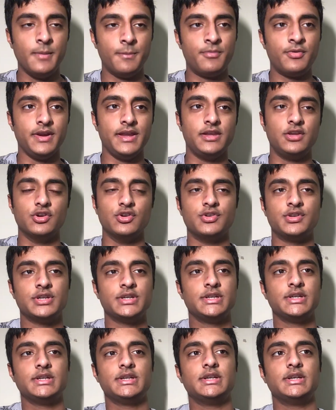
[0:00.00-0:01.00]
pretty good,
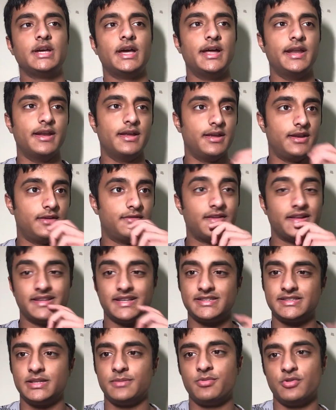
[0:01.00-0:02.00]
and a
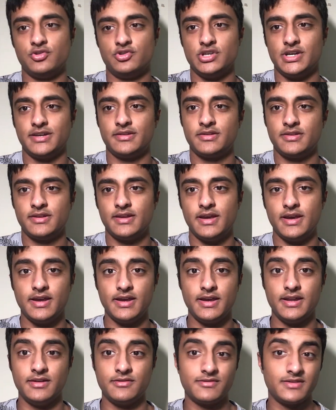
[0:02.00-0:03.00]
fantastic project,
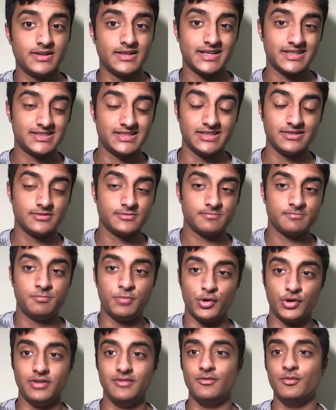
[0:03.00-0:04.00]
and a fantastic
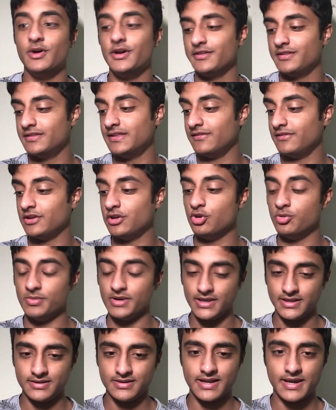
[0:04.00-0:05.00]
body of work that they've
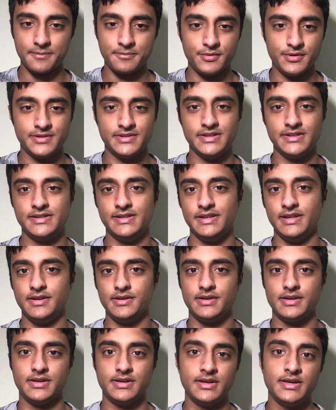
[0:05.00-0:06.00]
accumulated at Bristol City,
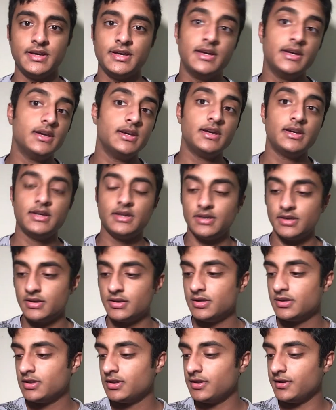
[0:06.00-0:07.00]
and
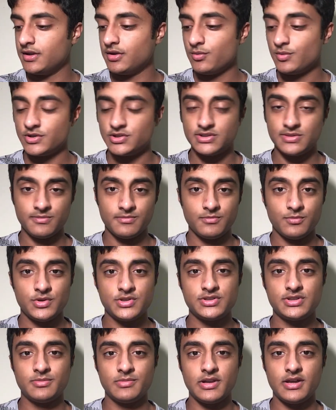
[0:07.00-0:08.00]
wish
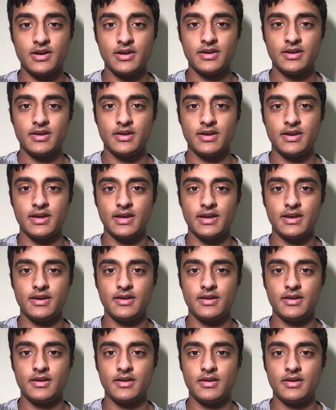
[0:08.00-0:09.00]
them luck
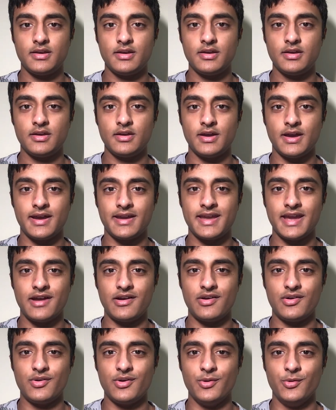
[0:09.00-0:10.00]
at
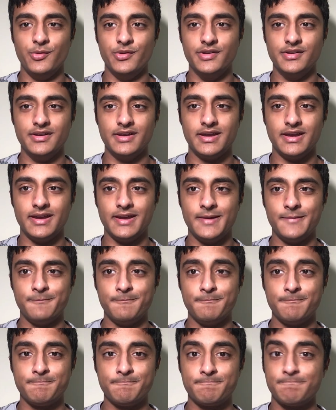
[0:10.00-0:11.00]
Carrow Road,
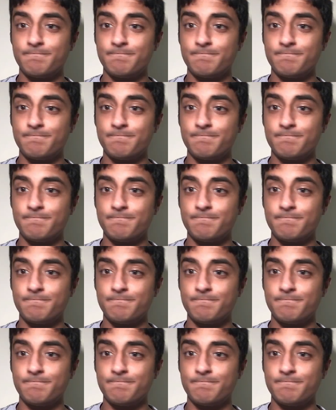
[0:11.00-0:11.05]
and